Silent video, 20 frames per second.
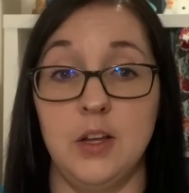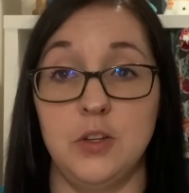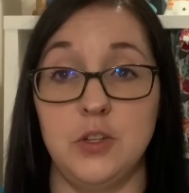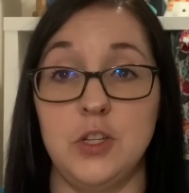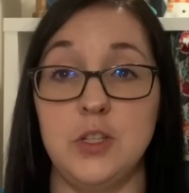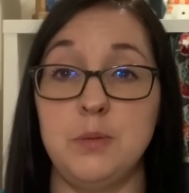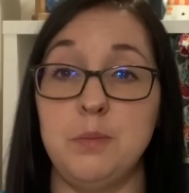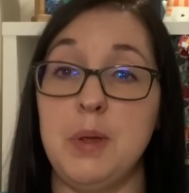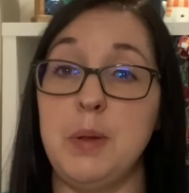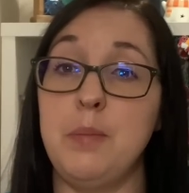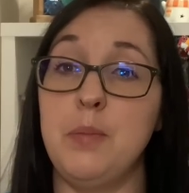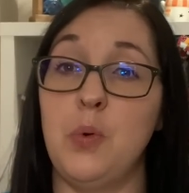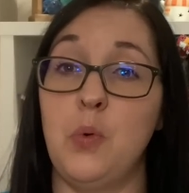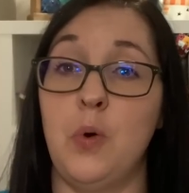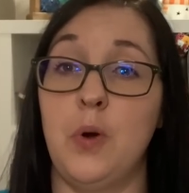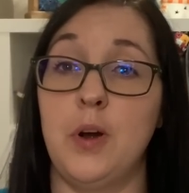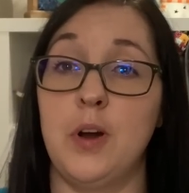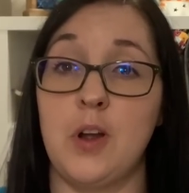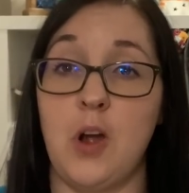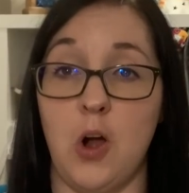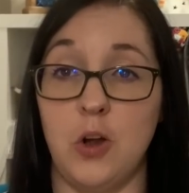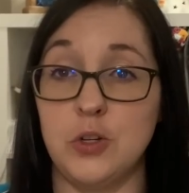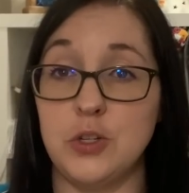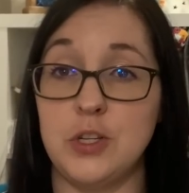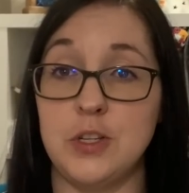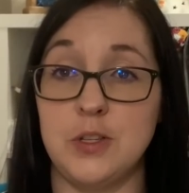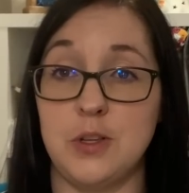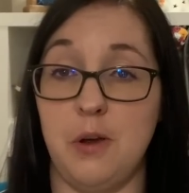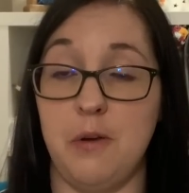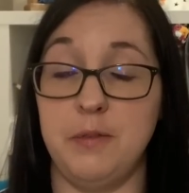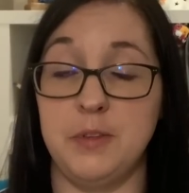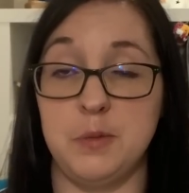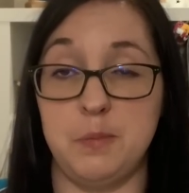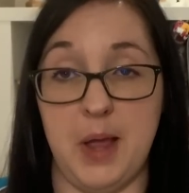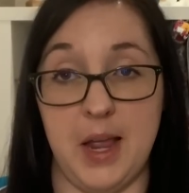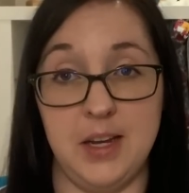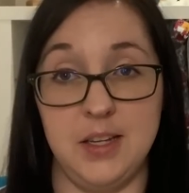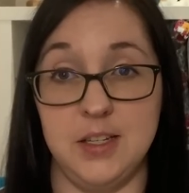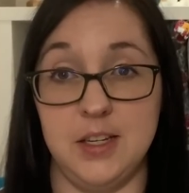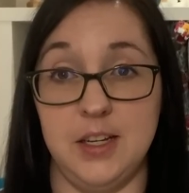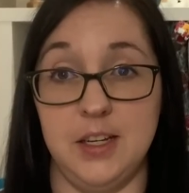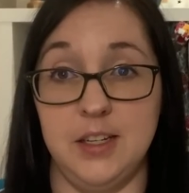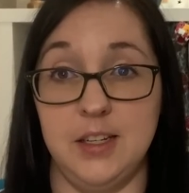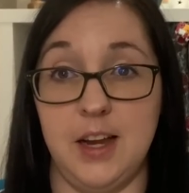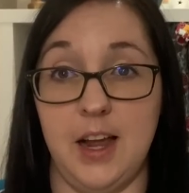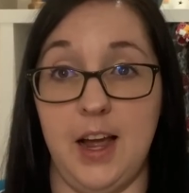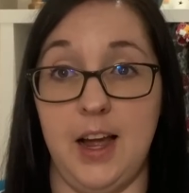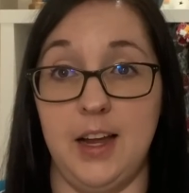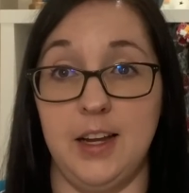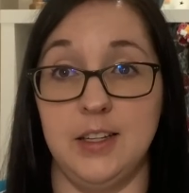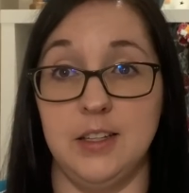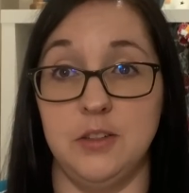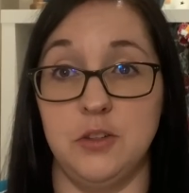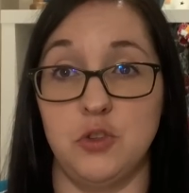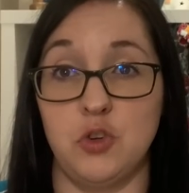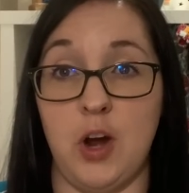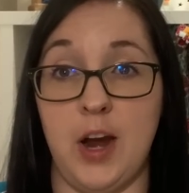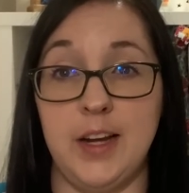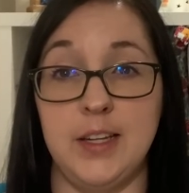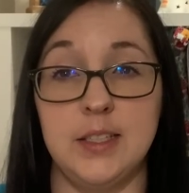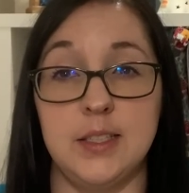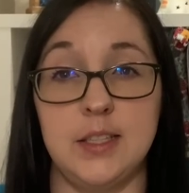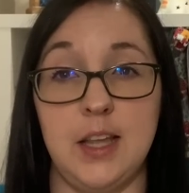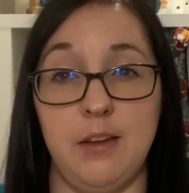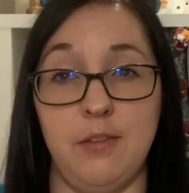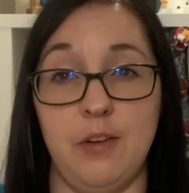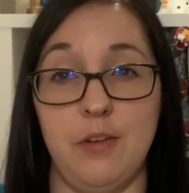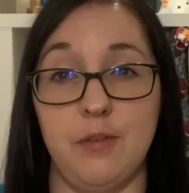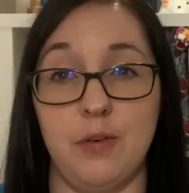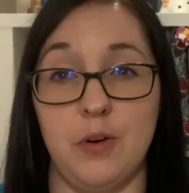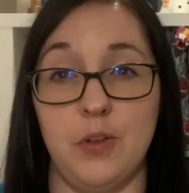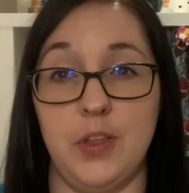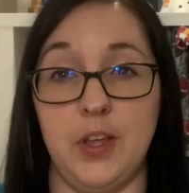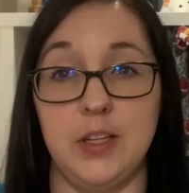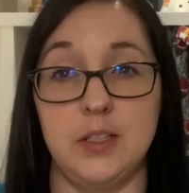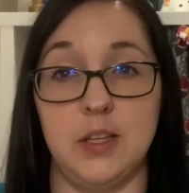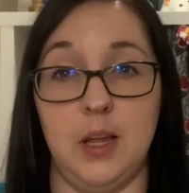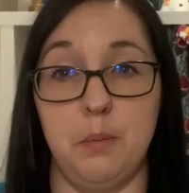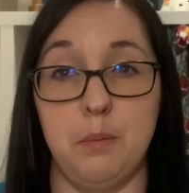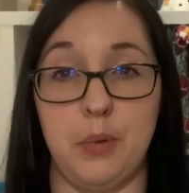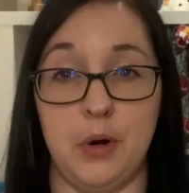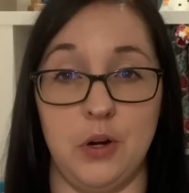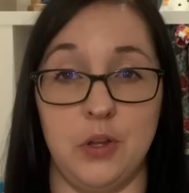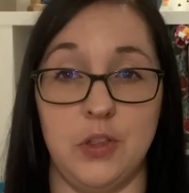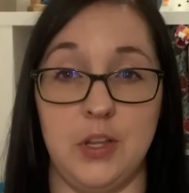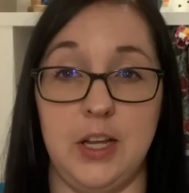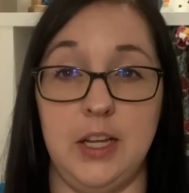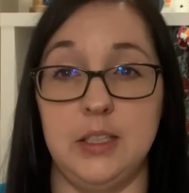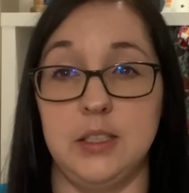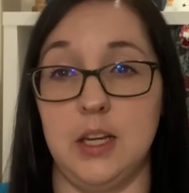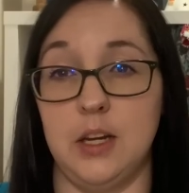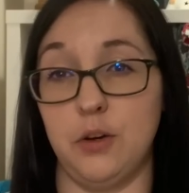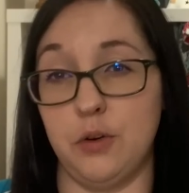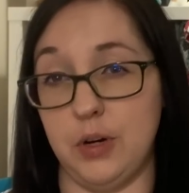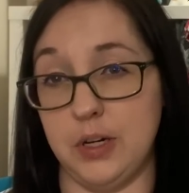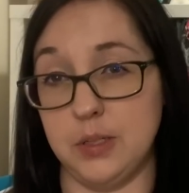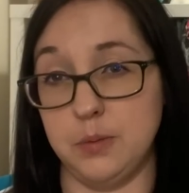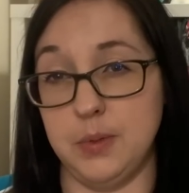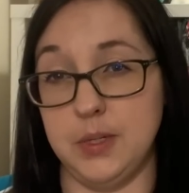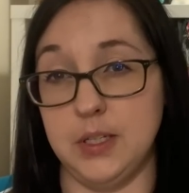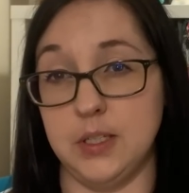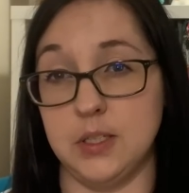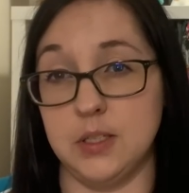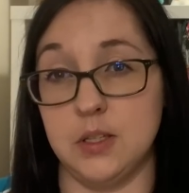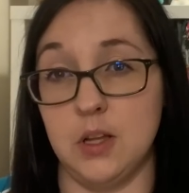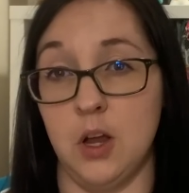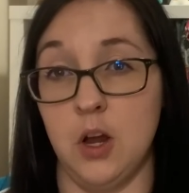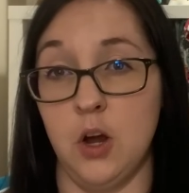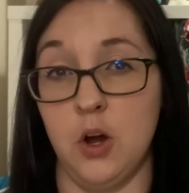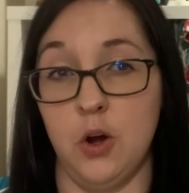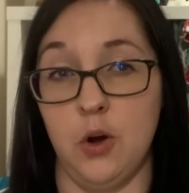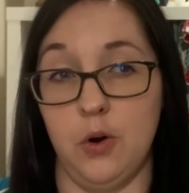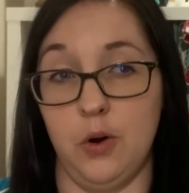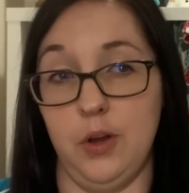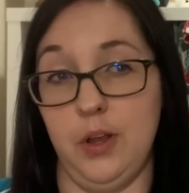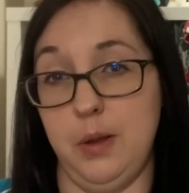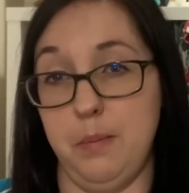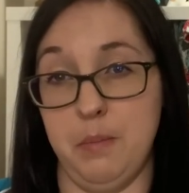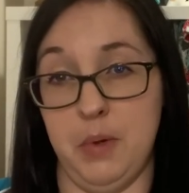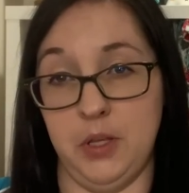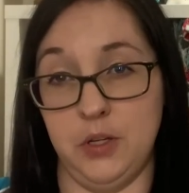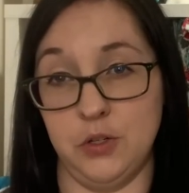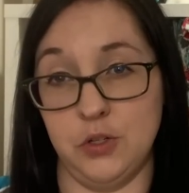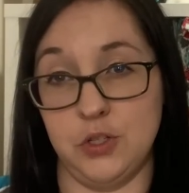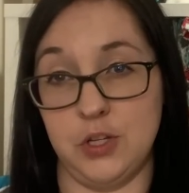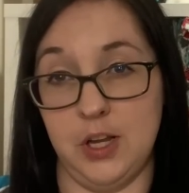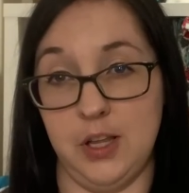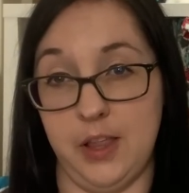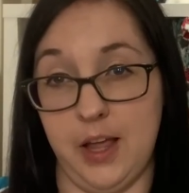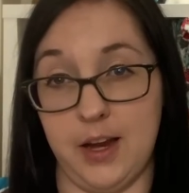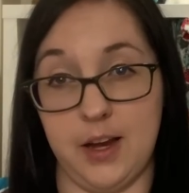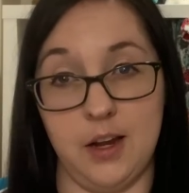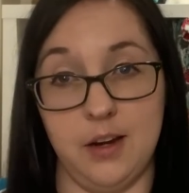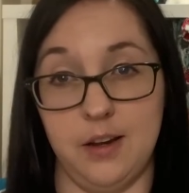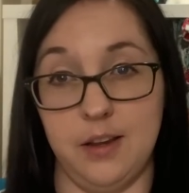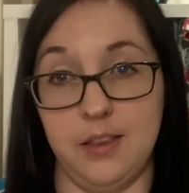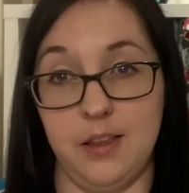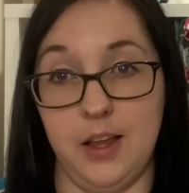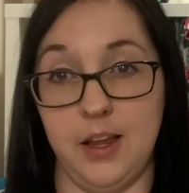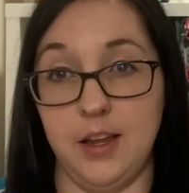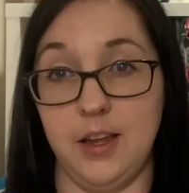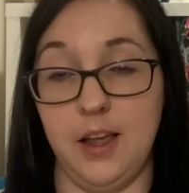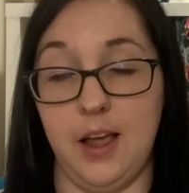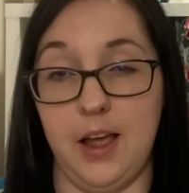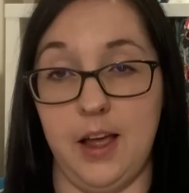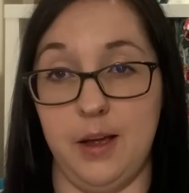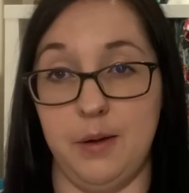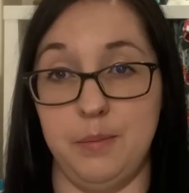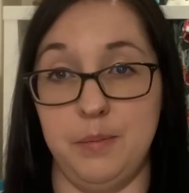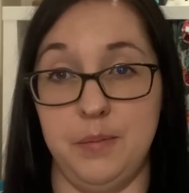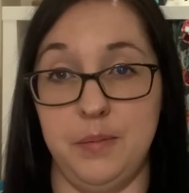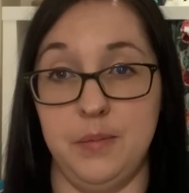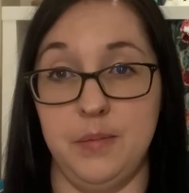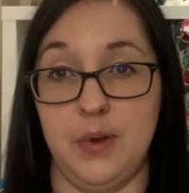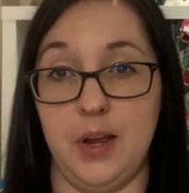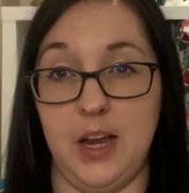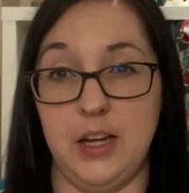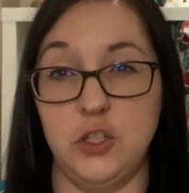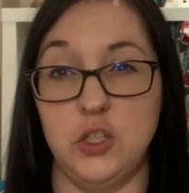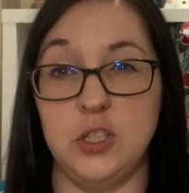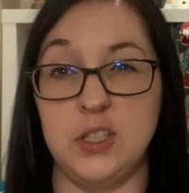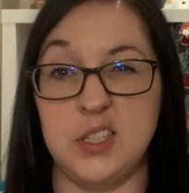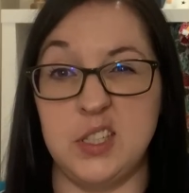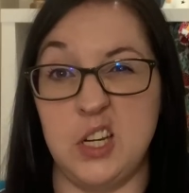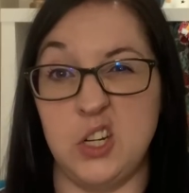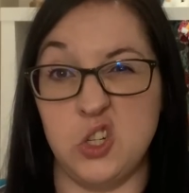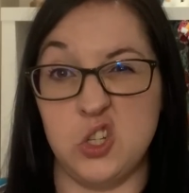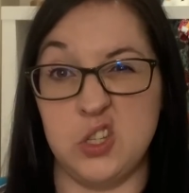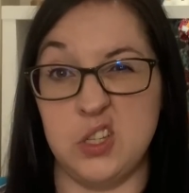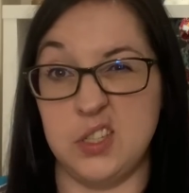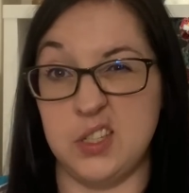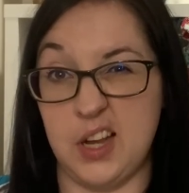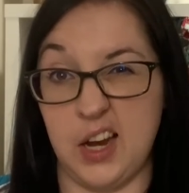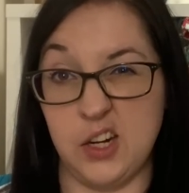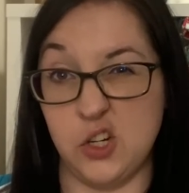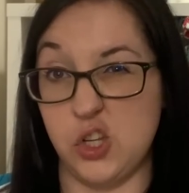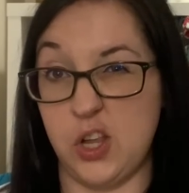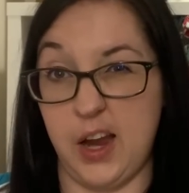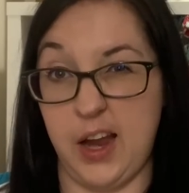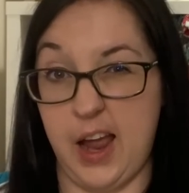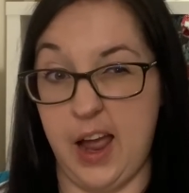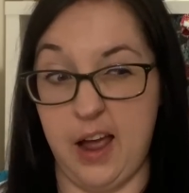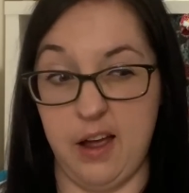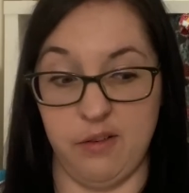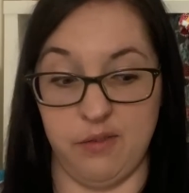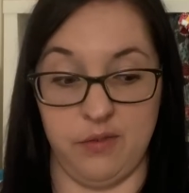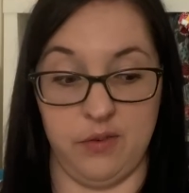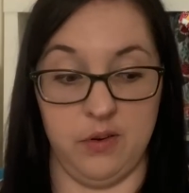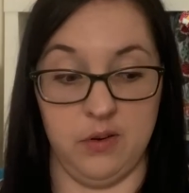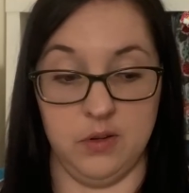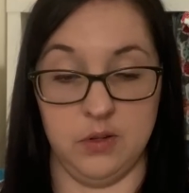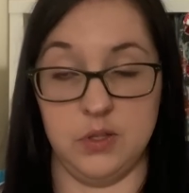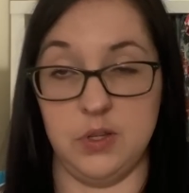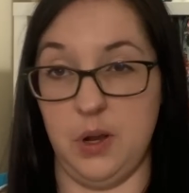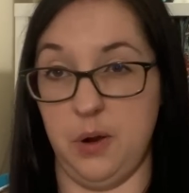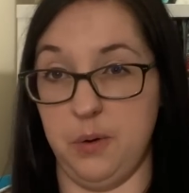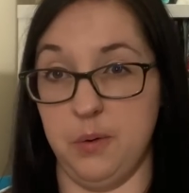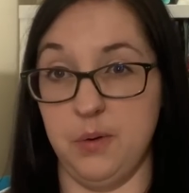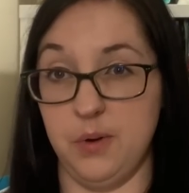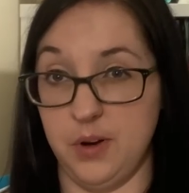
just be more conscious of spending and try and save it for things like birthdays and Christmas, or like Mother's Day, that kind of thing. Um, and just stitch the stash that I have. So